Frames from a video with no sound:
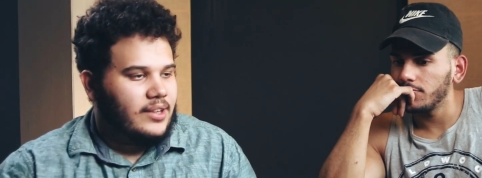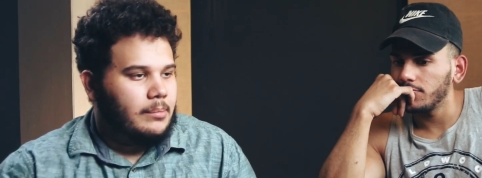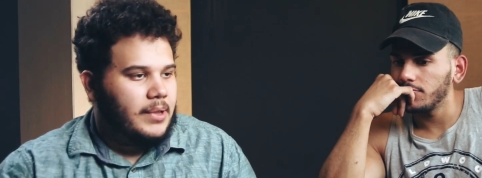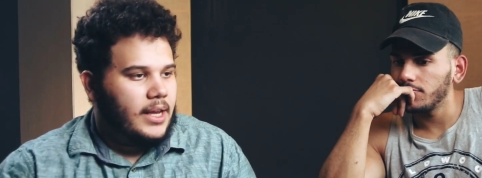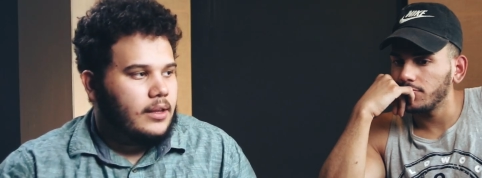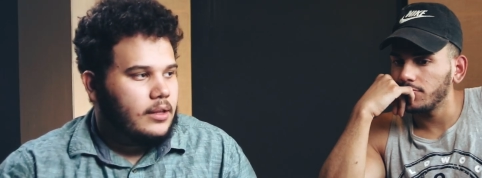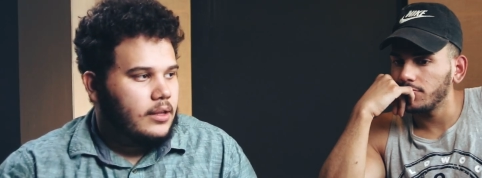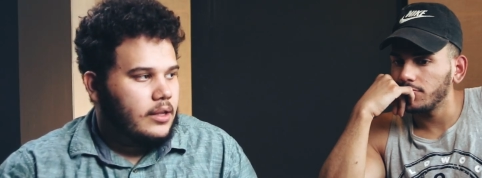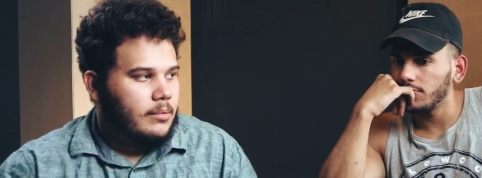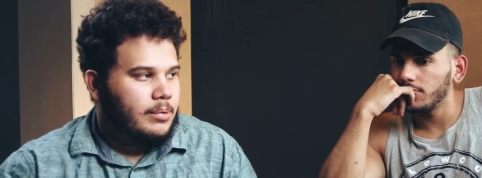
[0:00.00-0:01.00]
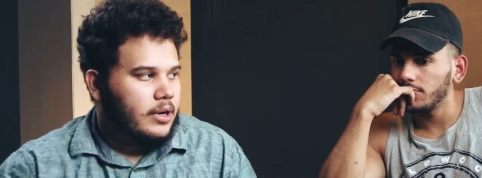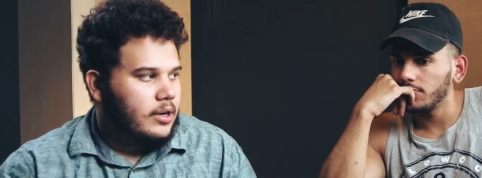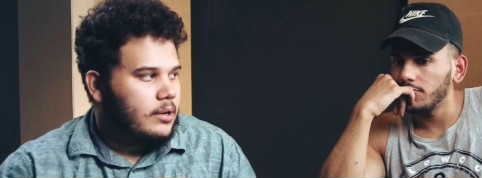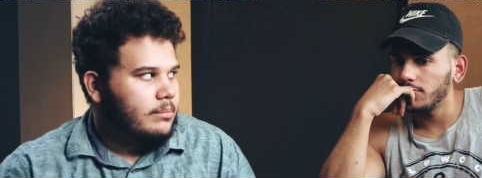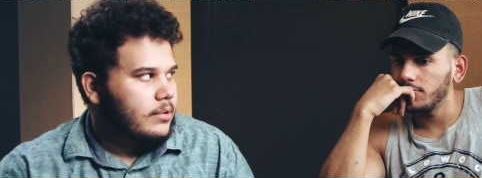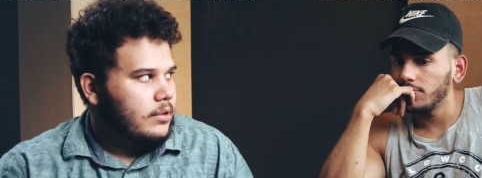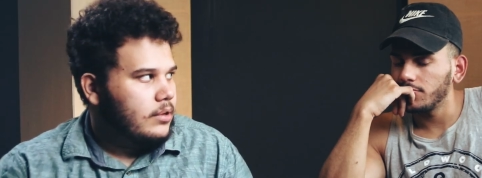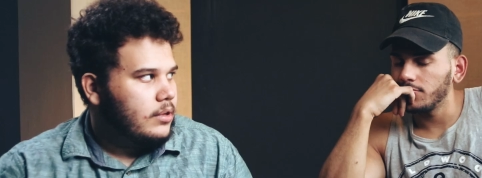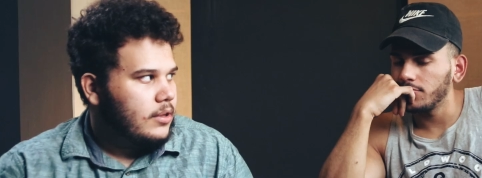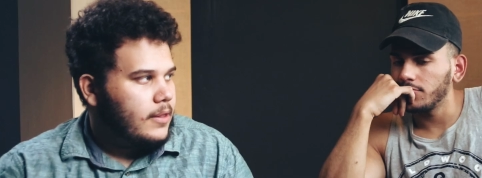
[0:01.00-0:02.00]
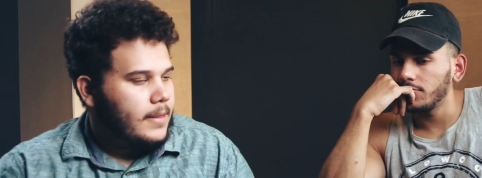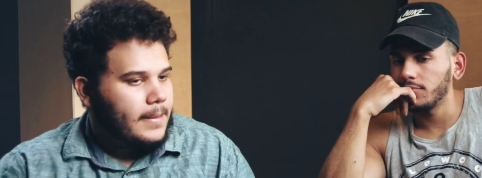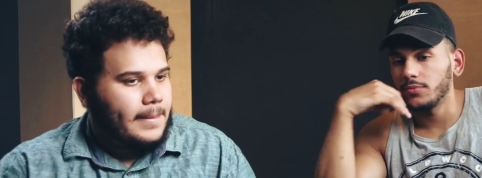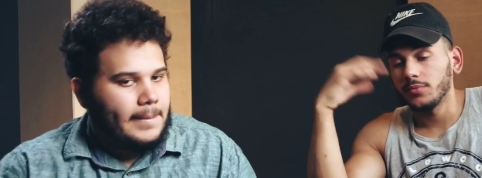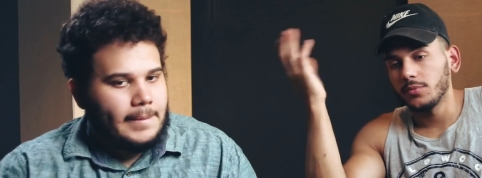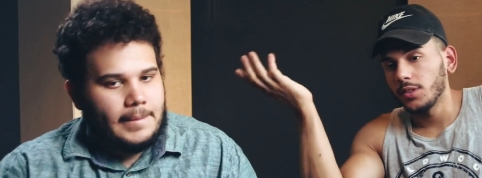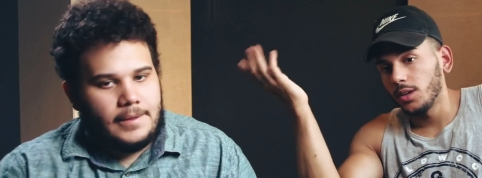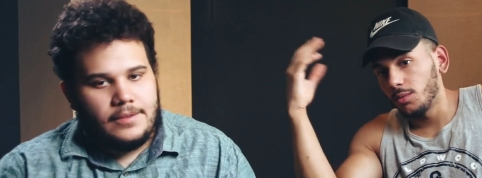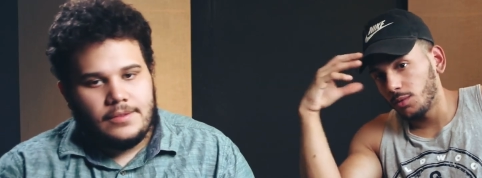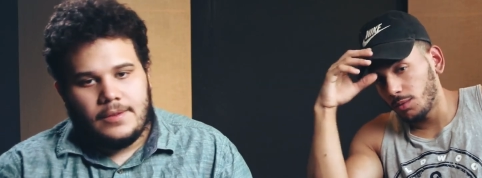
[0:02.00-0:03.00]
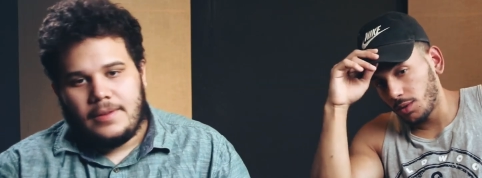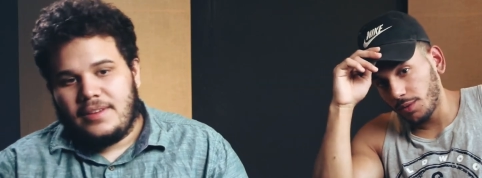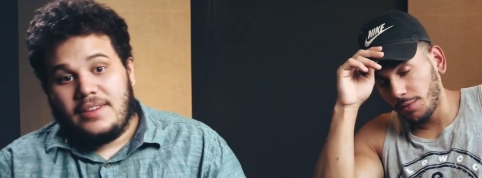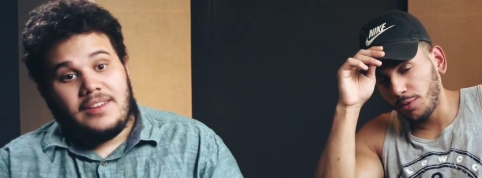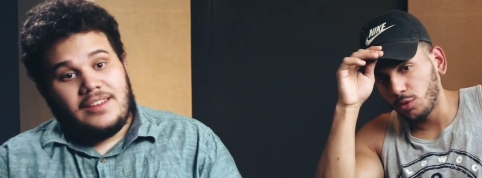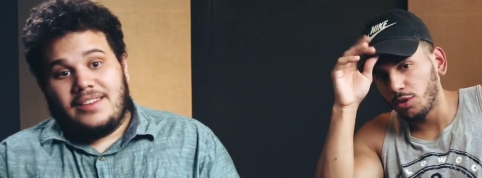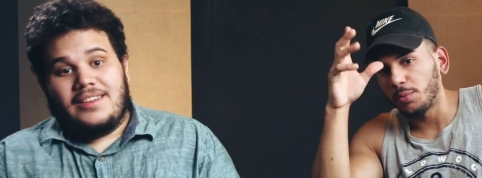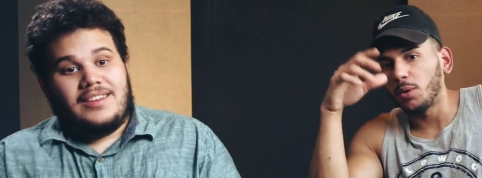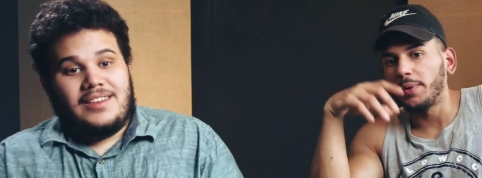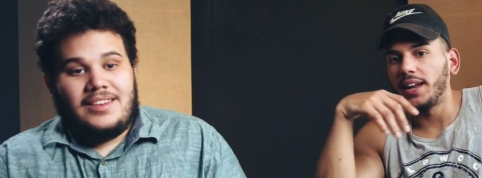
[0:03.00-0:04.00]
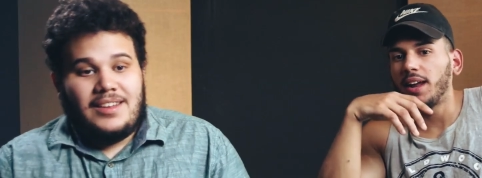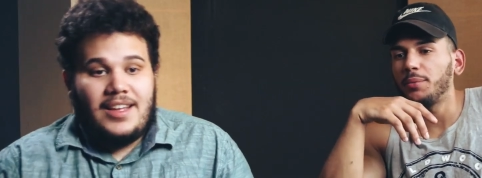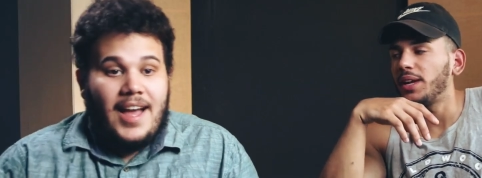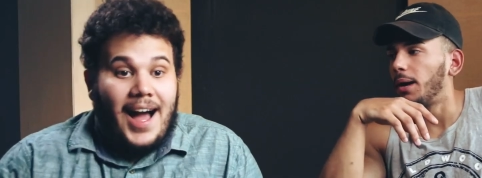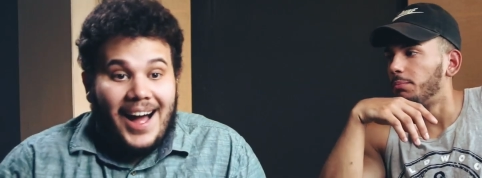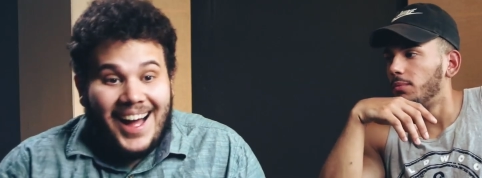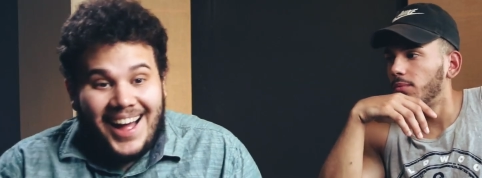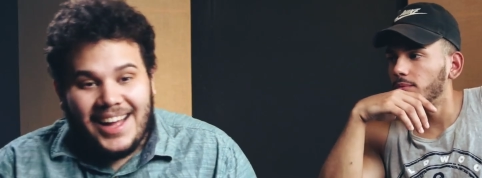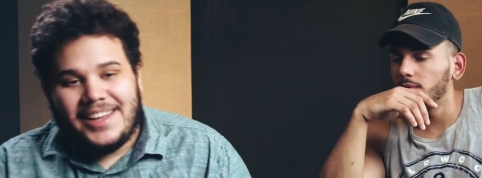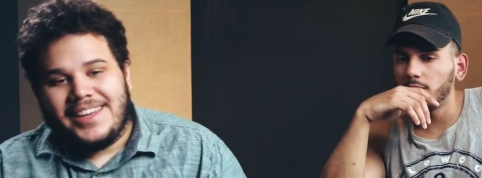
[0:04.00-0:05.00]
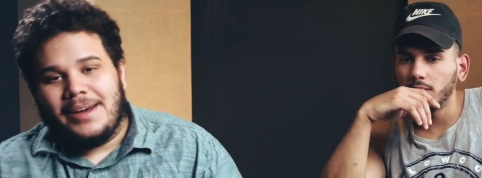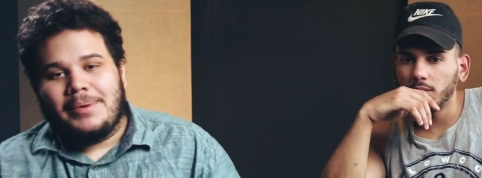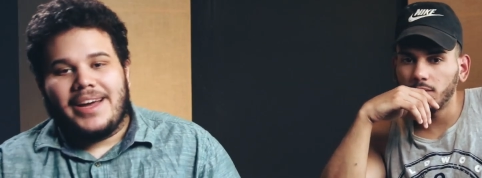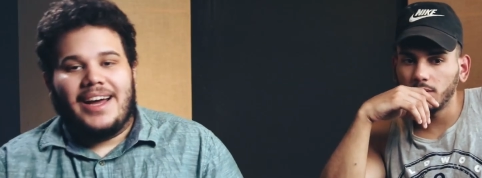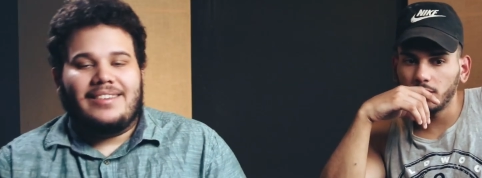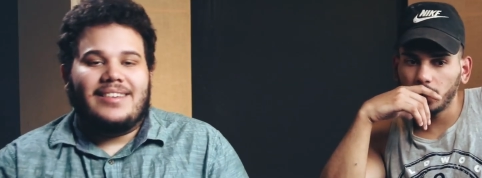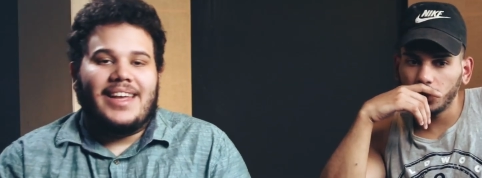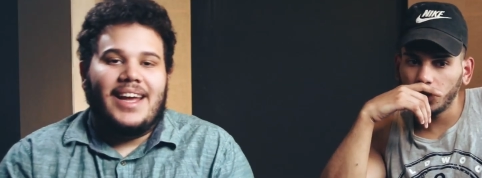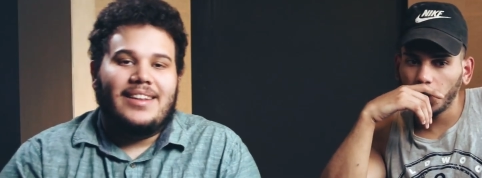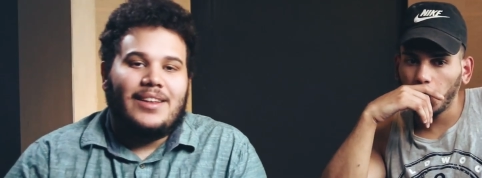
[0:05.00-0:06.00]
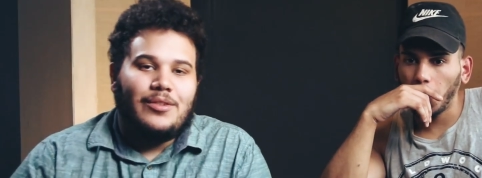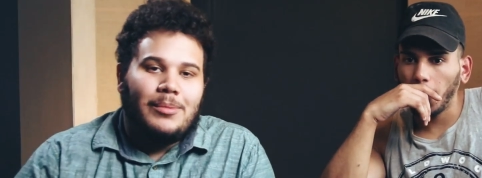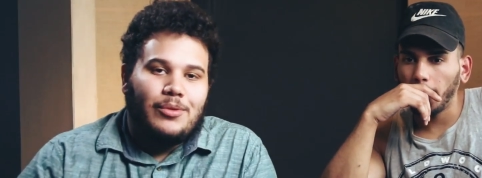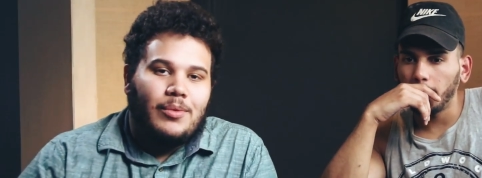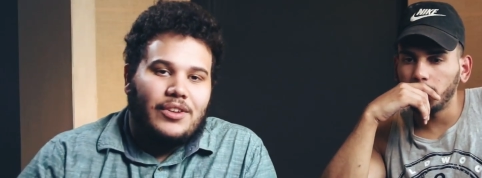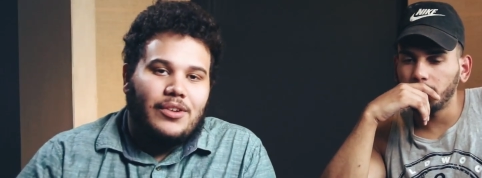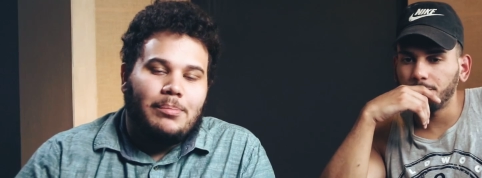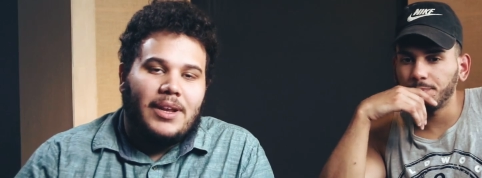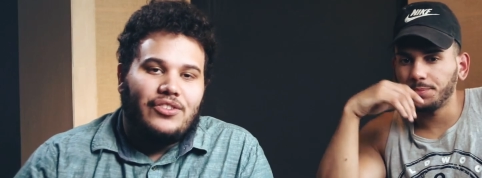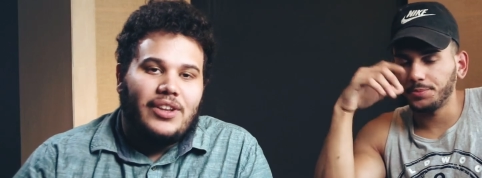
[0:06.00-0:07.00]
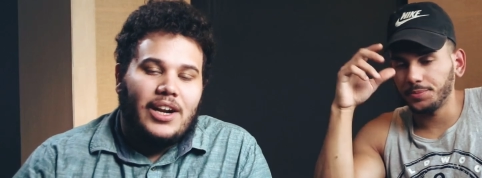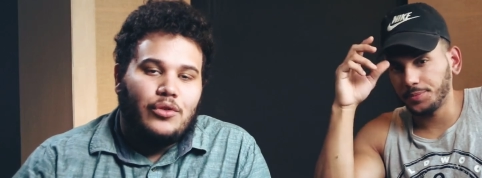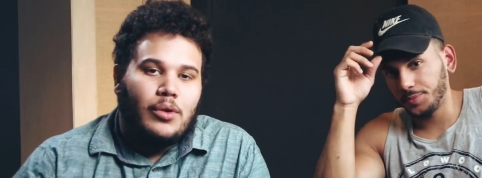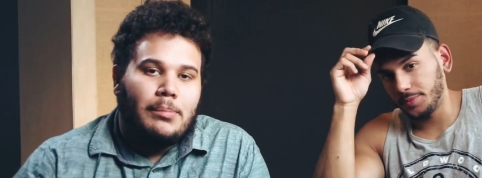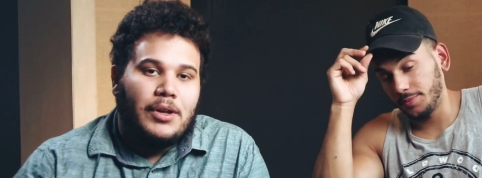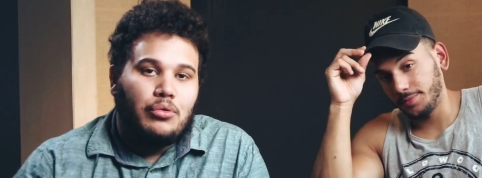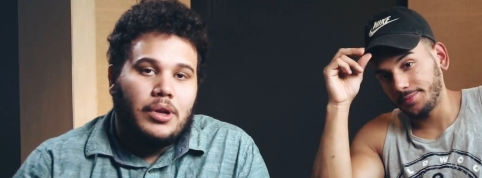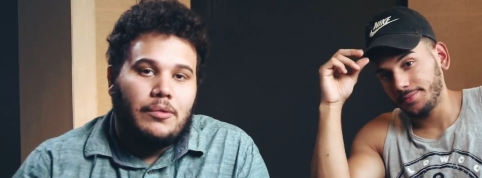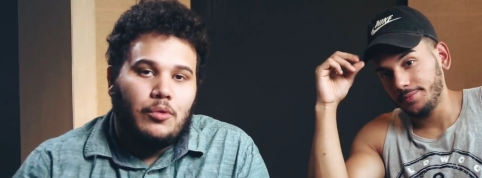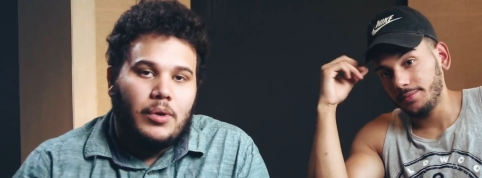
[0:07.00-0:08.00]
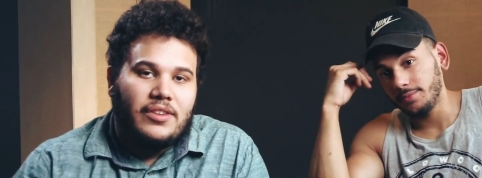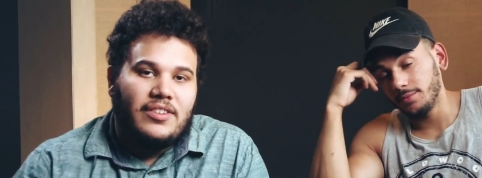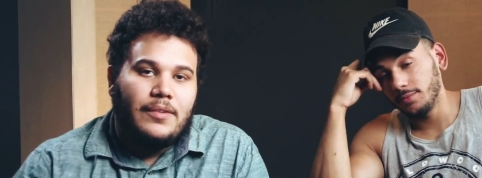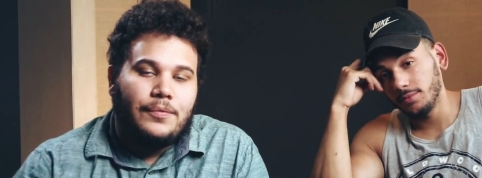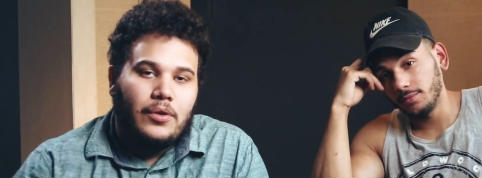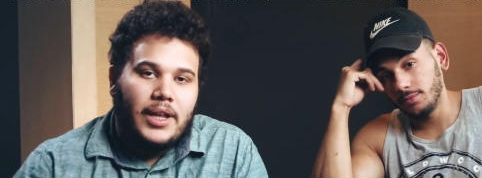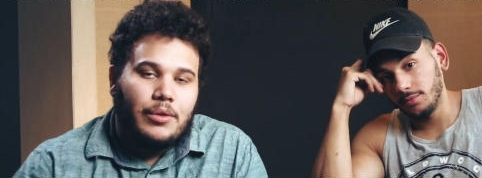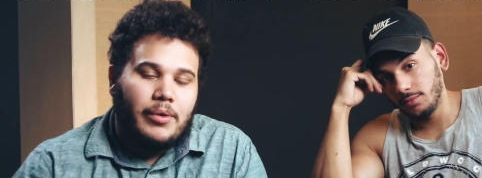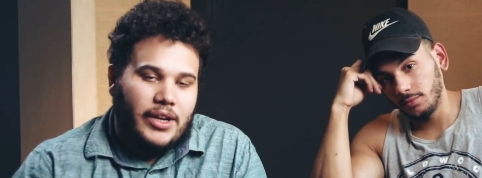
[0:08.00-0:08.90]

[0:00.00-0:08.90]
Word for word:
Speaker 1: the same day and put it up. Mm.
Speaker 2: Well, whatever floats your boat, man. y'all. Ah,
Speaker 1: yeah, but guys, again, thanks so much for watching. Pledge a dollar to our Patreon if you want to see the full length